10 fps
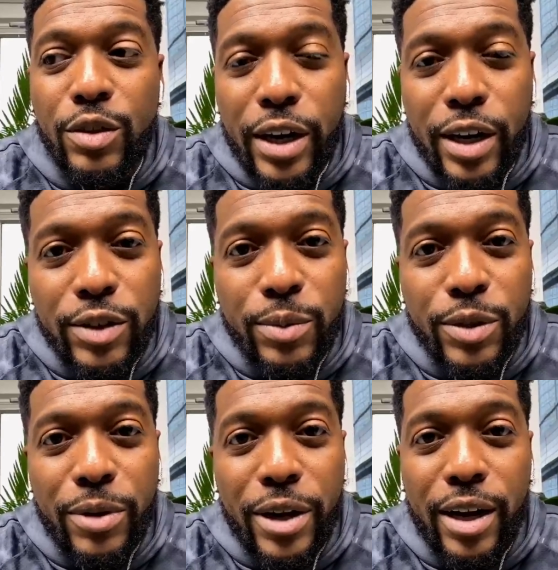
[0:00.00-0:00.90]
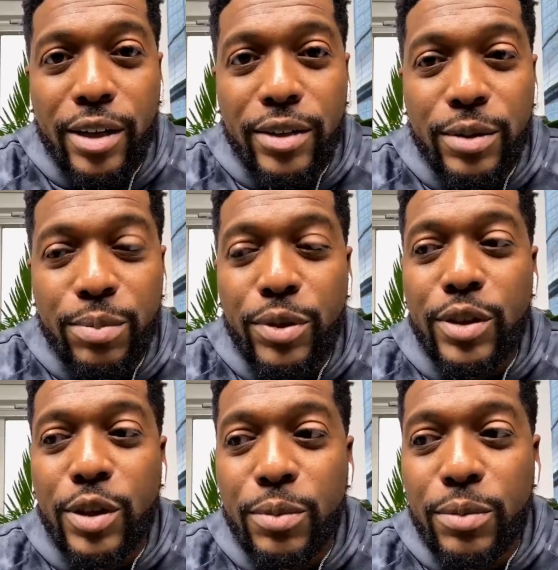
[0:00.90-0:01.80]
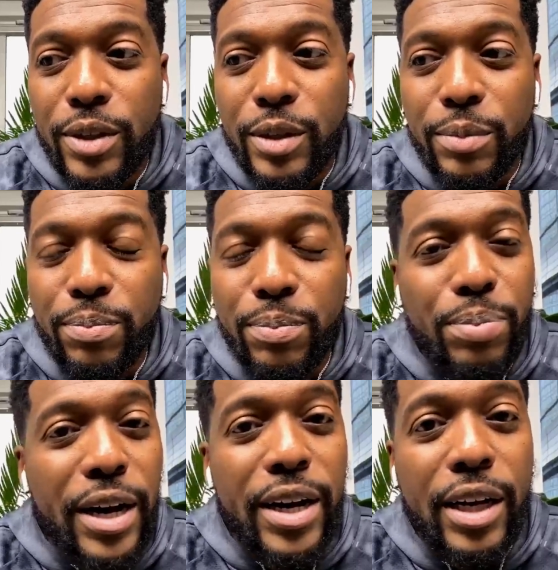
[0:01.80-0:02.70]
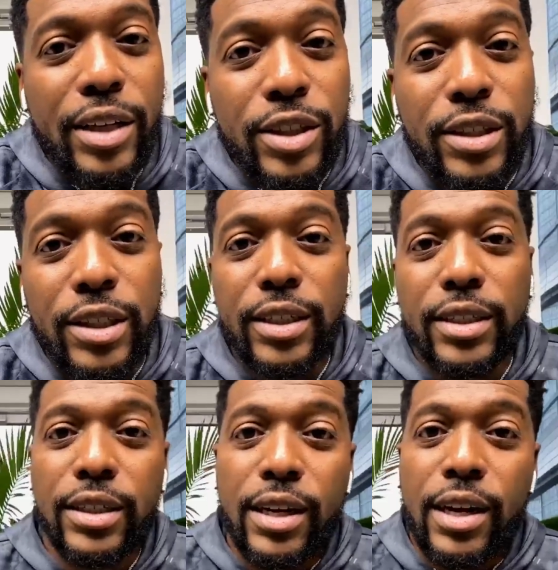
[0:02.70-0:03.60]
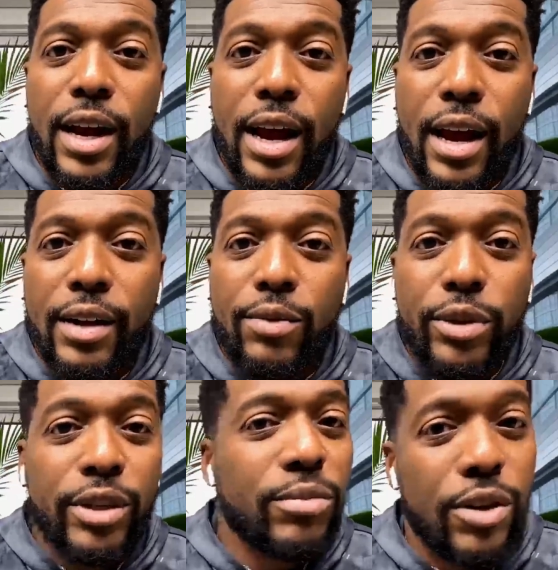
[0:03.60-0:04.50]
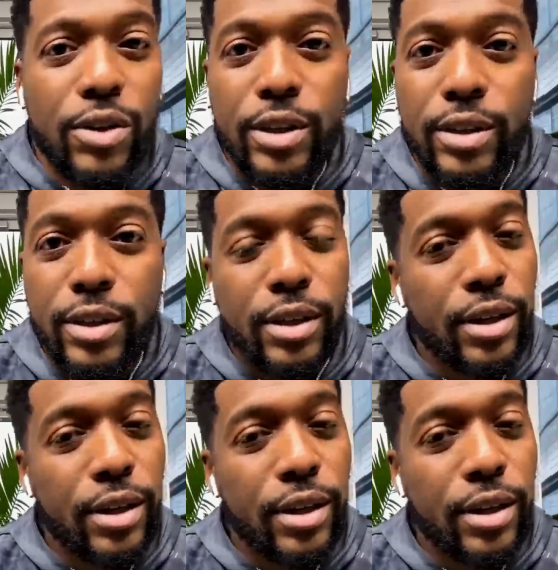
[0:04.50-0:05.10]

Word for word: drives up to my house, pulls up in a Pontiac G6, had rims on it.